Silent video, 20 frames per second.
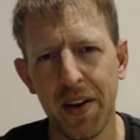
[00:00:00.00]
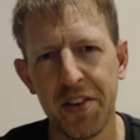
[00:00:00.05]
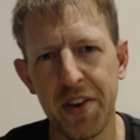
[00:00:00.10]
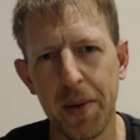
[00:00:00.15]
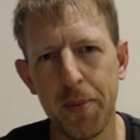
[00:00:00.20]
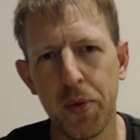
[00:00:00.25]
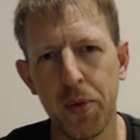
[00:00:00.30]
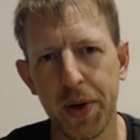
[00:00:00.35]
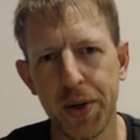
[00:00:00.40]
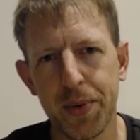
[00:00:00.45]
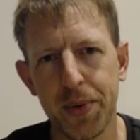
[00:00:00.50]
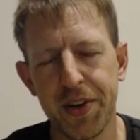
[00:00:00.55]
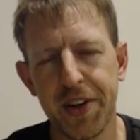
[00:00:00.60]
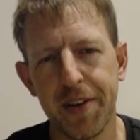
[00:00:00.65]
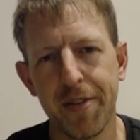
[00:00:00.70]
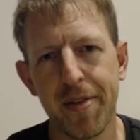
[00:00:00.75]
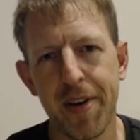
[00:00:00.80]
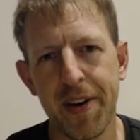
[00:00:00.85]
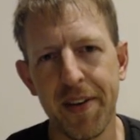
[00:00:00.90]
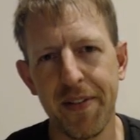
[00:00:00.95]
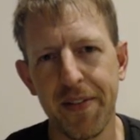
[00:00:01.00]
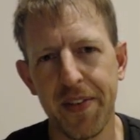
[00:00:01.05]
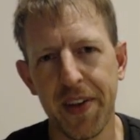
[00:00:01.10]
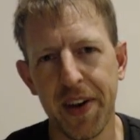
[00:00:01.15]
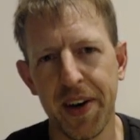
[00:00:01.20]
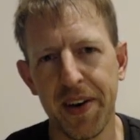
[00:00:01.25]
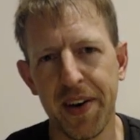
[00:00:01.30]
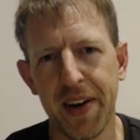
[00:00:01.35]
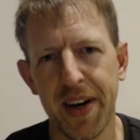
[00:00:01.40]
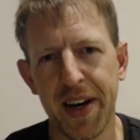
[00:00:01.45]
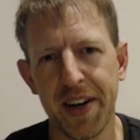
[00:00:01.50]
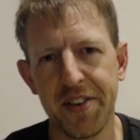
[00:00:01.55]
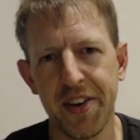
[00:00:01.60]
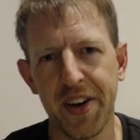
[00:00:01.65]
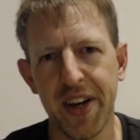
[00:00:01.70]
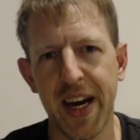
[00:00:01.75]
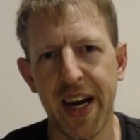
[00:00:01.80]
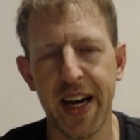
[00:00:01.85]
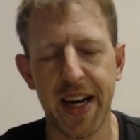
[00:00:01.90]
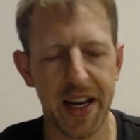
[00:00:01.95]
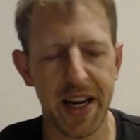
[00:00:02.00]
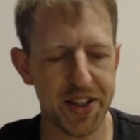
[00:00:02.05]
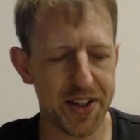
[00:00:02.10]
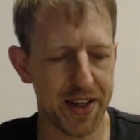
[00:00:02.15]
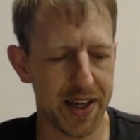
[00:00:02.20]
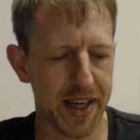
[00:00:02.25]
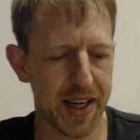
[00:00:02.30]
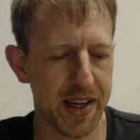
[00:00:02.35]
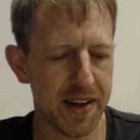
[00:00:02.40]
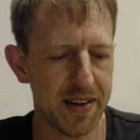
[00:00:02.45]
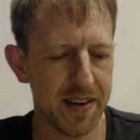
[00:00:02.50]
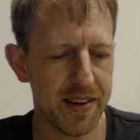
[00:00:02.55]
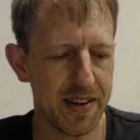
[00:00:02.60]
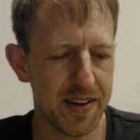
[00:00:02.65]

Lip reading: some of which were different than today, actually.